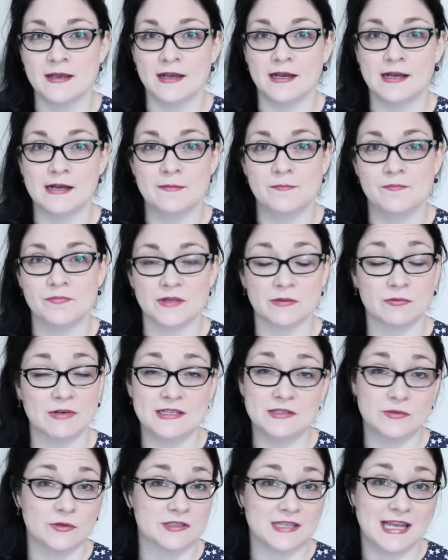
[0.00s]
a
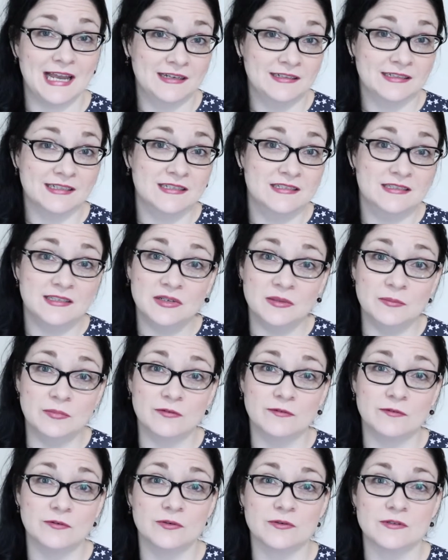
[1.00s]
resource I hadn't considered
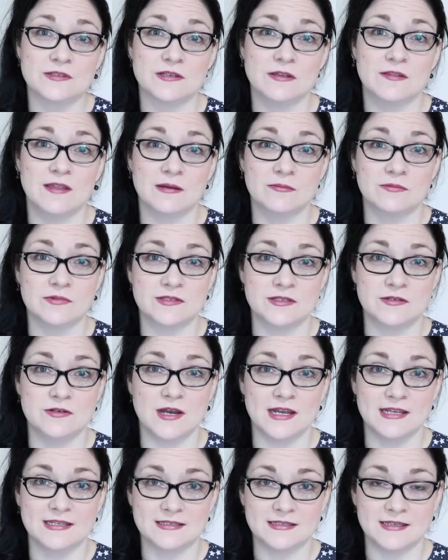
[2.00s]
before, so that was a
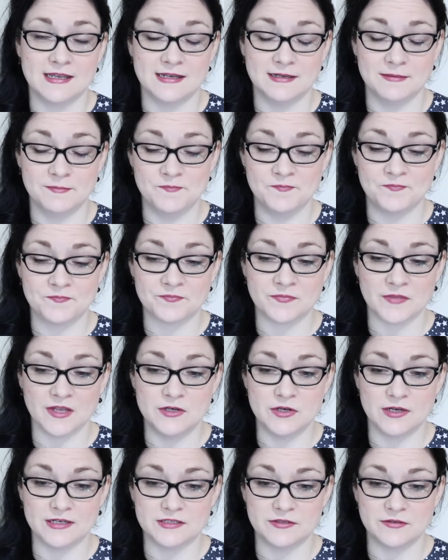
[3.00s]
nice
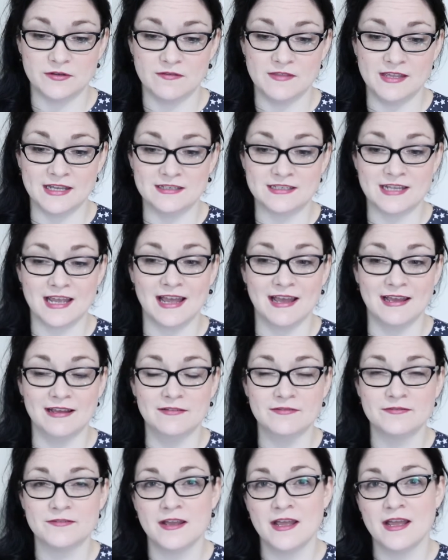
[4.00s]
sort of thing to
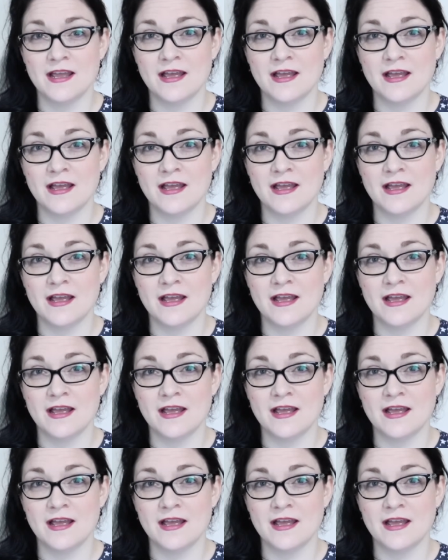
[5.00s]
have.